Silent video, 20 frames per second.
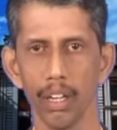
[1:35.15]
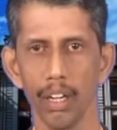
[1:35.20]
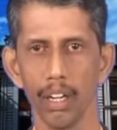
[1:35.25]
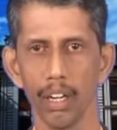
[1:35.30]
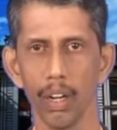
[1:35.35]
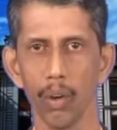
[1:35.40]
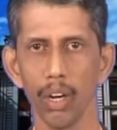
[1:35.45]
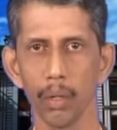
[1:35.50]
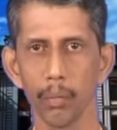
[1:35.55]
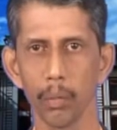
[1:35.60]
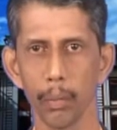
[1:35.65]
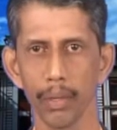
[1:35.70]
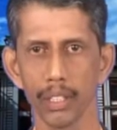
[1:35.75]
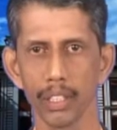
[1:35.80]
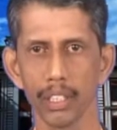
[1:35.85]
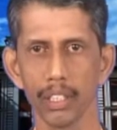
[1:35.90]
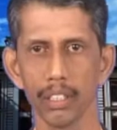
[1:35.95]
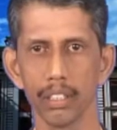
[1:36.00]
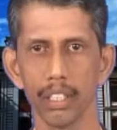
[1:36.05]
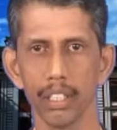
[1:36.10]
Now let me
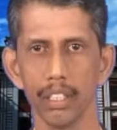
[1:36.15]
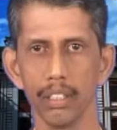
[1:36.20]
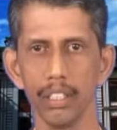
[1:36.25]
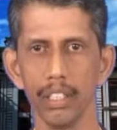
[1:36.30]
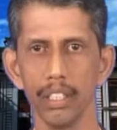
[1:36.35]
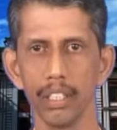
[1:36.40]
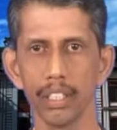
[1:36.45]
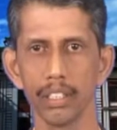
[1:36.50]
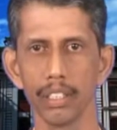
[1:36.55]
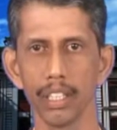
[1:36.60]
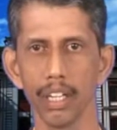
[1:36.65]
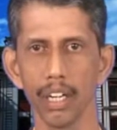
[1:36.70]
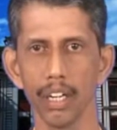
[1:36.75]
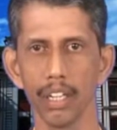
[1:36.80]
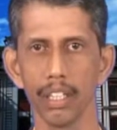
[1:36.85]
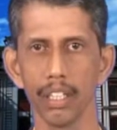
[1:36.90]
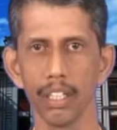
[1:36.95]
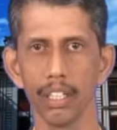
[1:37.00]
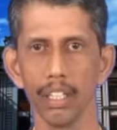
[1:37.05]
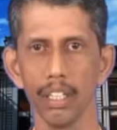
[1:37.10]
present the details
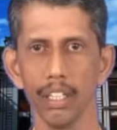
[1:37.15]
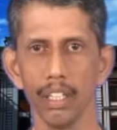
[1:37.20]
regarding.